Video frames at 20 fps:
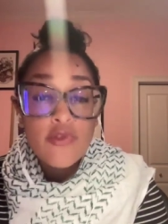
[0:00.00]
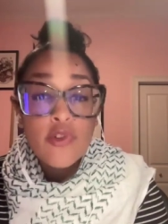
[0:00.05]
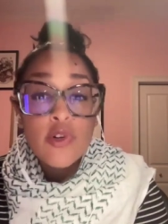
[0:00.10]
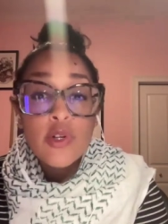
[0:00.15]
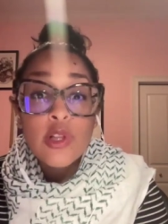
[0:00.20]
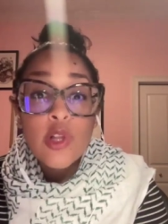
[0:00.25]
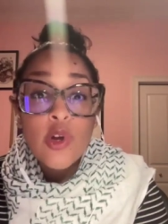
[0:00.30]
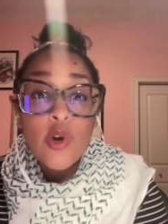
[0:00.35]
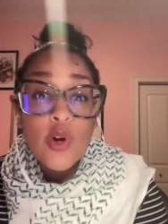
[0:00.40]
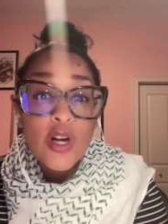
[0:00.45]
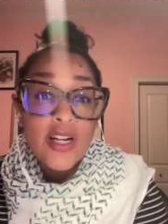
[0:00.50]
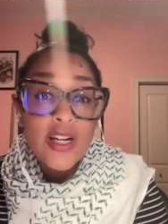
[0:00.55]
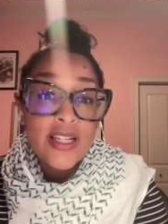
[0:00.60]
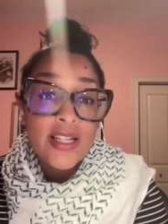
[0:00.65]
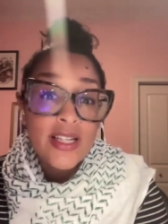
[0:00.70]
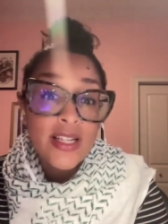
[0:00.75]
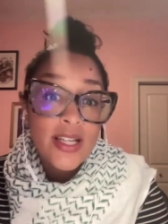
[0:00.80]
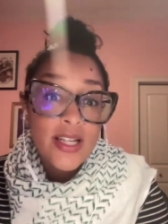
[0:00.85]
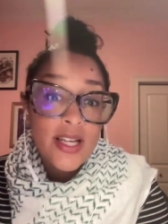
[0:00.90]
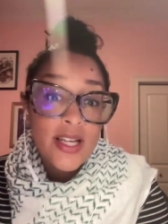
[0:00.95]

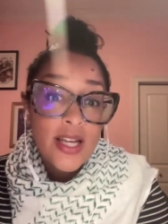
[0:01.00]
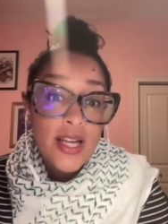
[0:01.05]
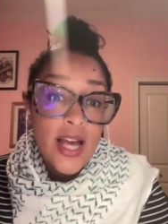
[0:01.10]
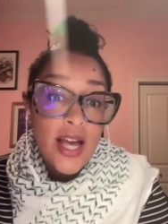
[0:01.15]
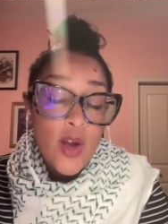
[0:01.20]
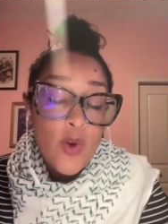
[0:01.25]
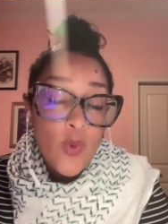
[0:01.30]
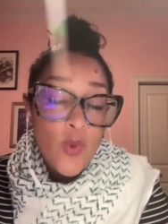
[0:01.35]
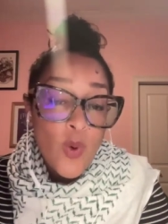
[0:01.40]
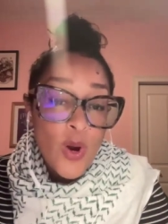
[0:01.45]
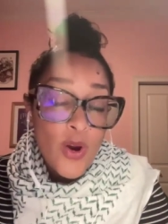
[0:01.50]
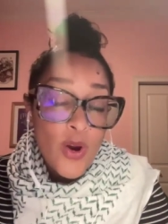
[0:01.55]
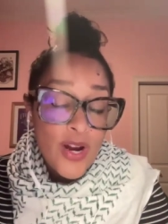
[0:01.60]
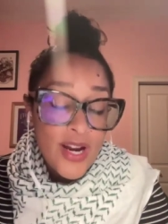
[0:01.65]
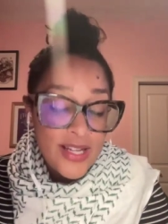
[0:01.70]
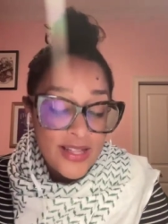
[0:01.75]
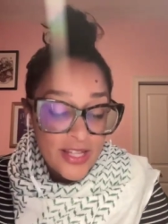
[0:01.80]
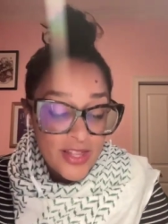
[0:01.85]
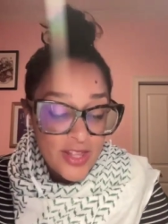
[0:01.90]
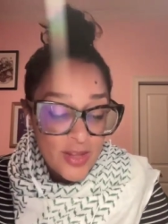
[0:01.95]
Forlorn, I
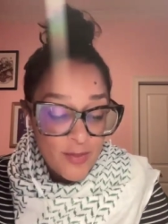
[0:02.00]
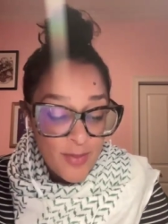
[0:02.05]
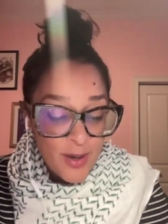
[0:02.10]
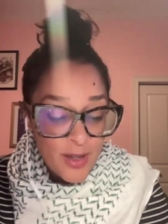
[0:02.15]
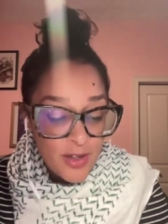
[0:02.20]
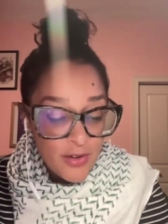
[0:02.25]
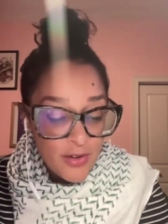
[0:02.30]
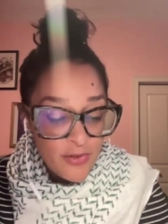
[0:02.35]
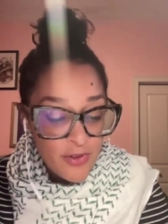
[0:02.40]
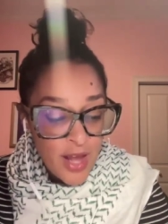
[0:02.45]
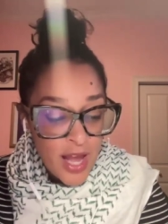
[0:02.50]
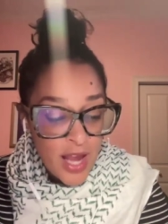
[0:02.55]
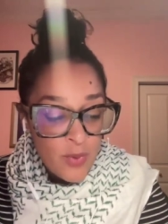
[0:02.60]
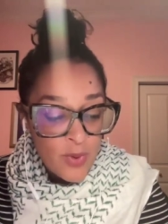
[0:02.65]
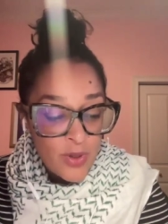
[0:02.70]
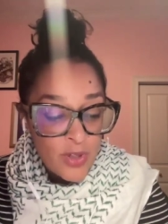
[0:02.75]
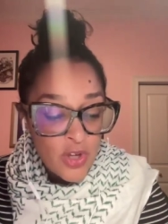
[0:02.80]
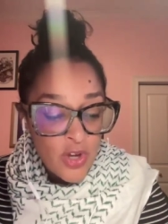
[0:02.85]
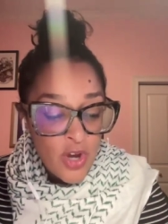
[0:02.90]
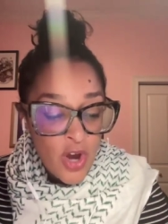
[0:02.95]
worried that the
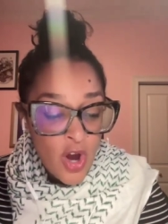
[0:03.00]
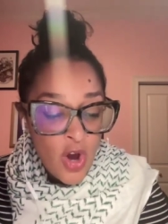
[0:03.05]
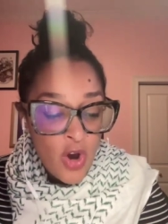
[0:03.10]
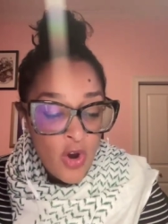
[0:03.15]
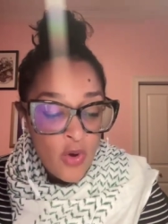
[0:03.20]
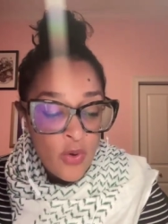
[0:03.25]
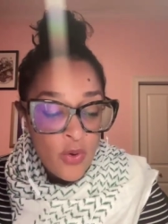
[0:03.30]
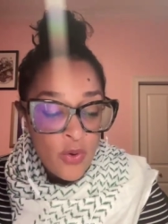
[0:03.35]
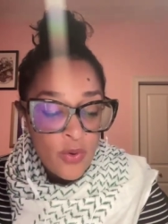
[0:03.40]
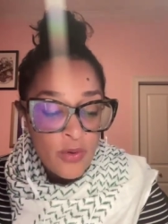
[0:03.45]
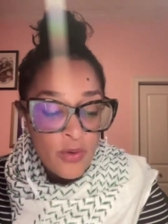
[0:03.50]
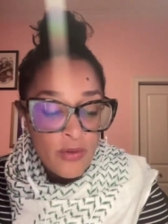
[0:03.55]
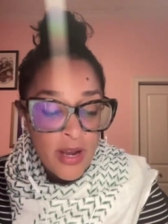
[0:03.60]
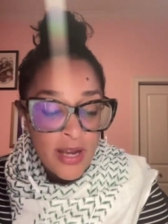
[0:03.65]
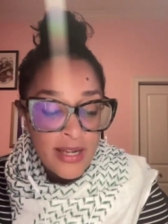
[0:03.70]
butterfly would go